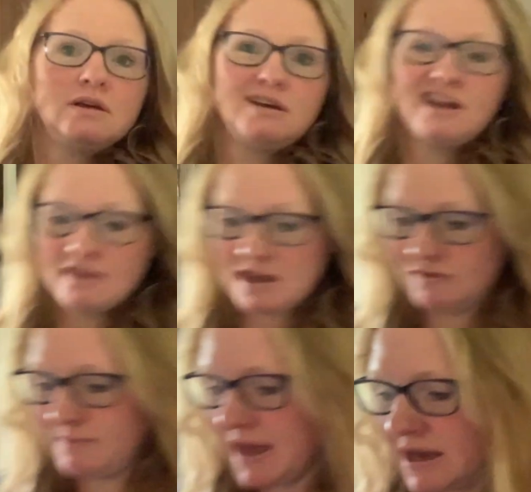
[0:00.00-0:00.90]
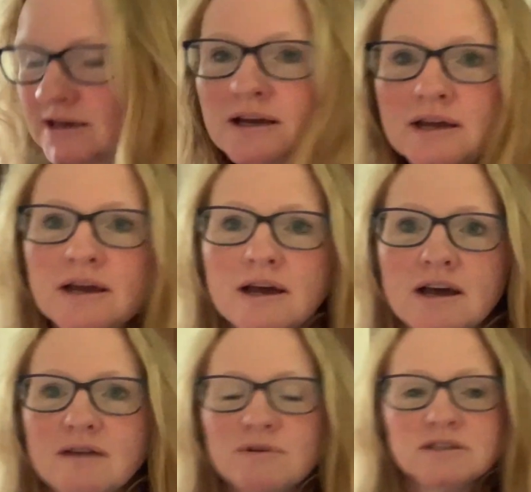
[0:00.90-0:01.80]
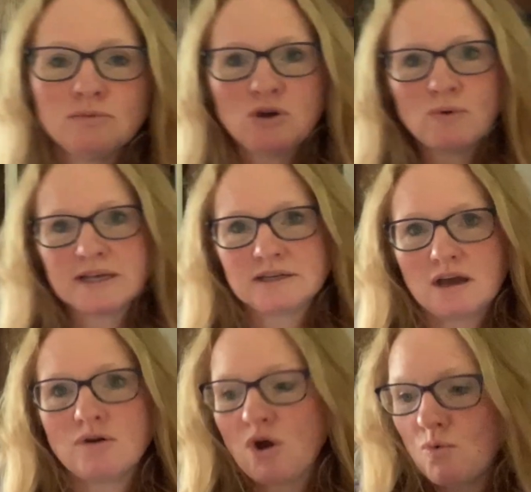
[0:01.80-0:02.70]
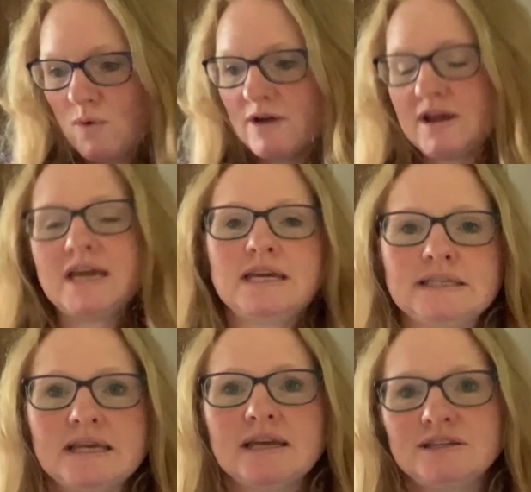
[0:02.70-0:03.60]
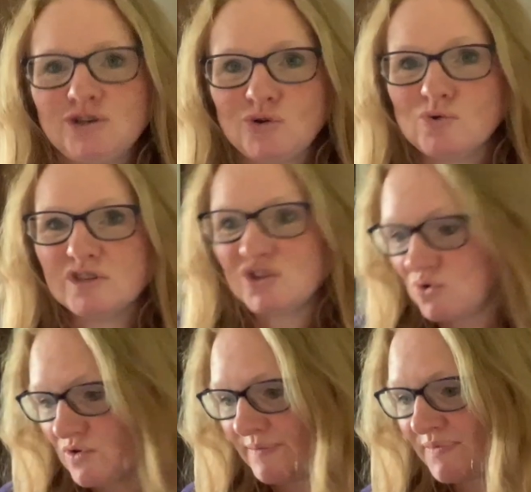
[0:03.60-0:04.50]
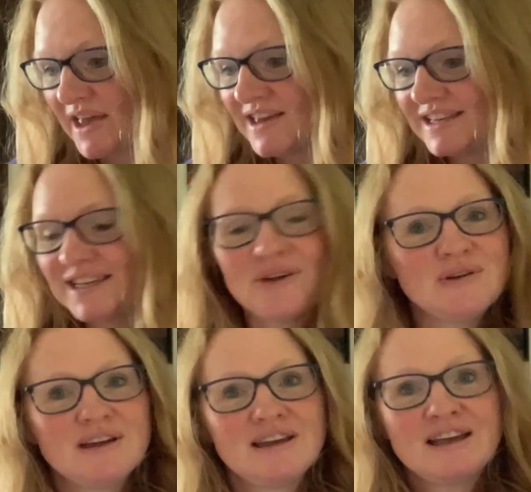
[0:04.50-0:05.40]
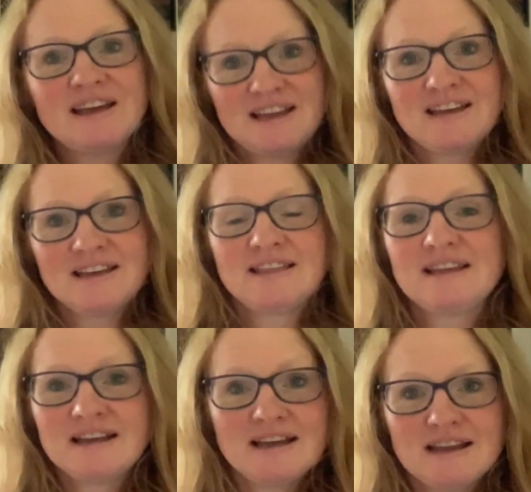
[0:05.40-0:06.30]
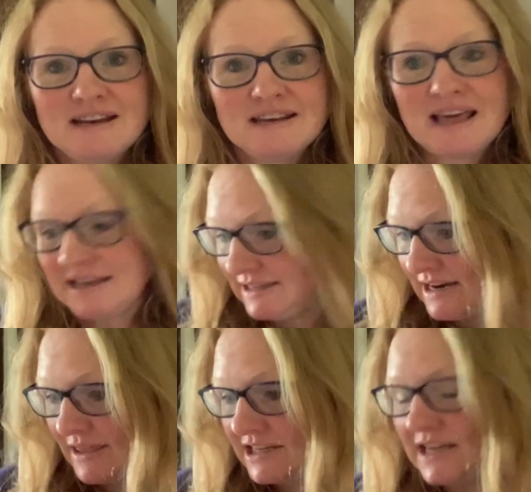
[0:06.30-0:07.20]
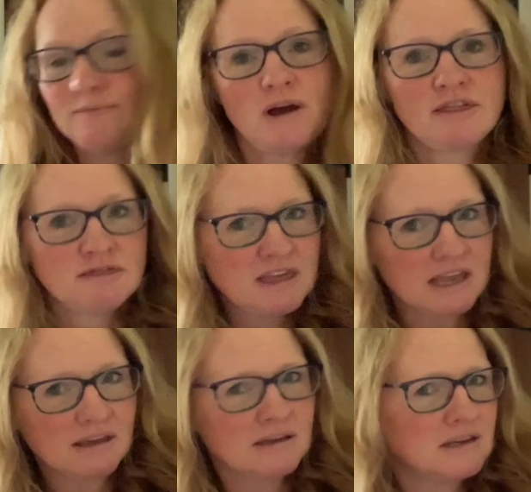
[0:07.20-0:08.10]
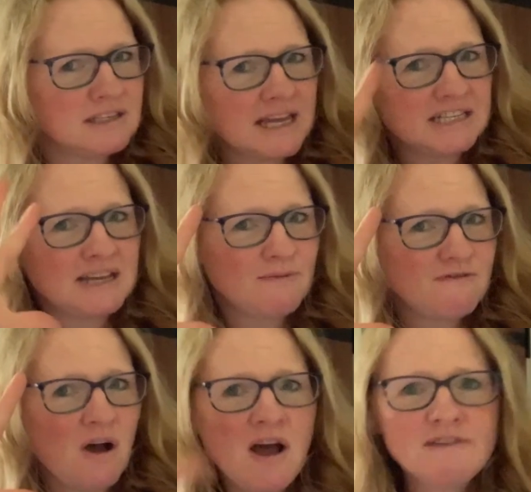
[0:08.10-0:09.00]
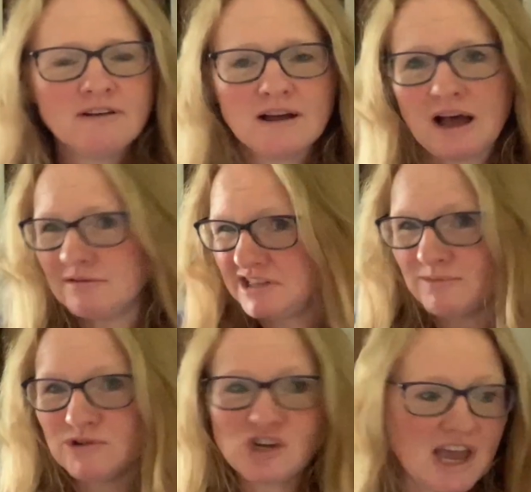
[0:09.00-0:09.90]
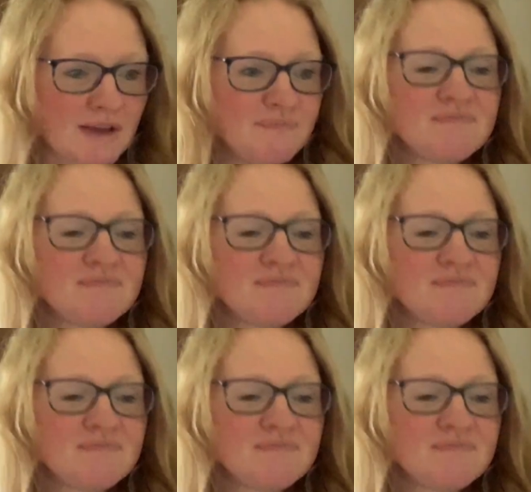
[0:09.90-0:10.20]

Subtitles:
another gift bag, and so we always know where it is to store it. So that's another tip. I think, is that tip 5? I'll double check.